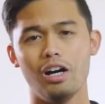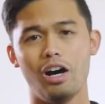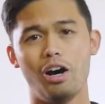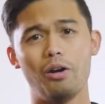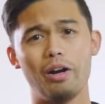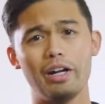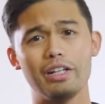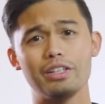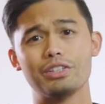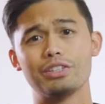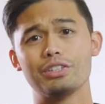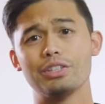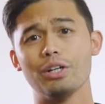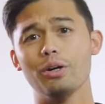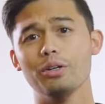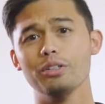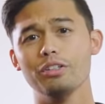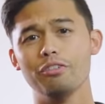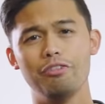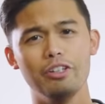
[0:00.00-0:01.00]
All right,
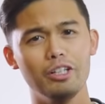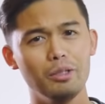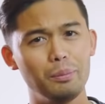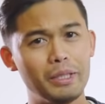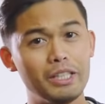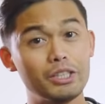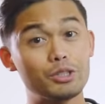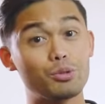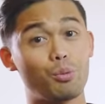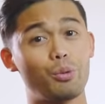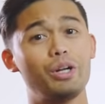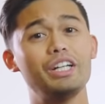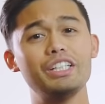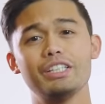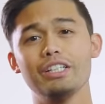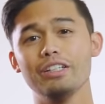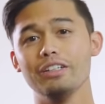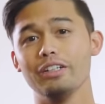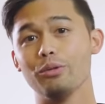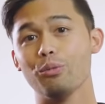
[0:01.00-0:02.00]
so the Philippines
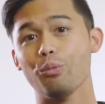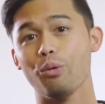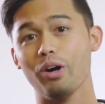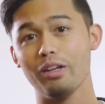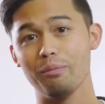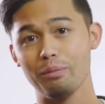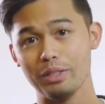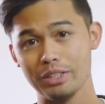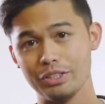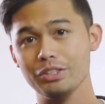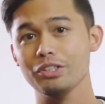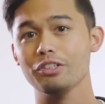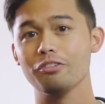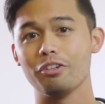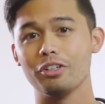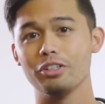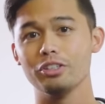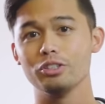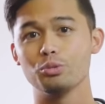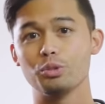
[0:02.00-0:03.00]
recently won Miss
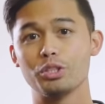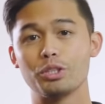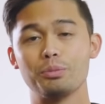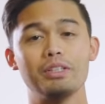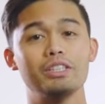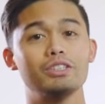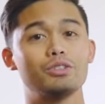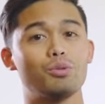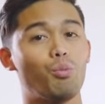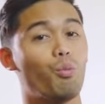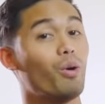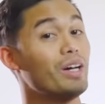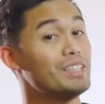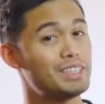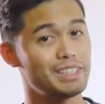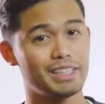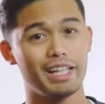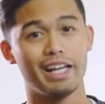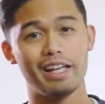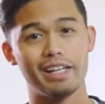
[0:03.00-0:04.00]
Universe, which means
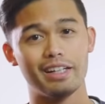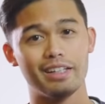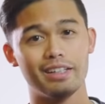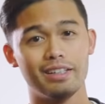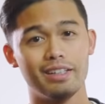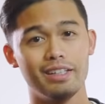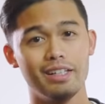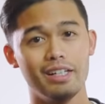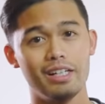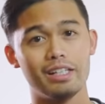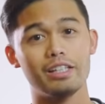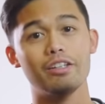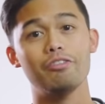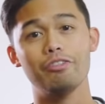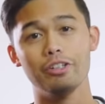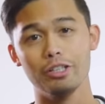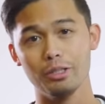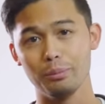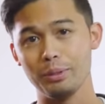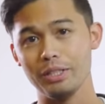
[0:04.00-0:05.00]
once again, the
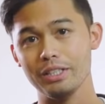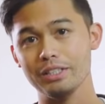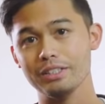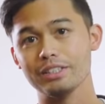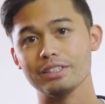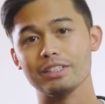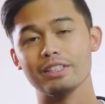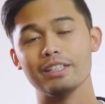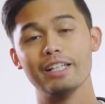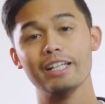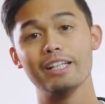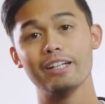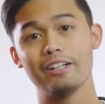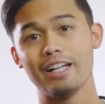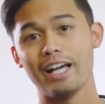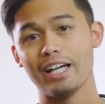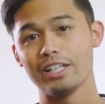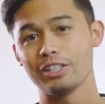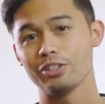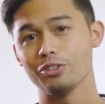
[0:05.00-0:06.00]
Philippines is an
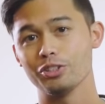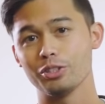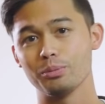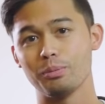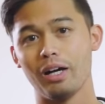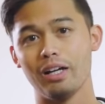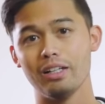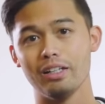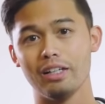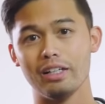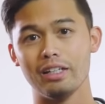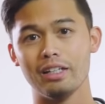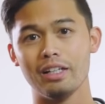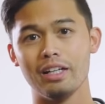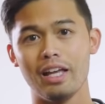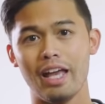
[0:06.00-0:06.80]
international spotlight.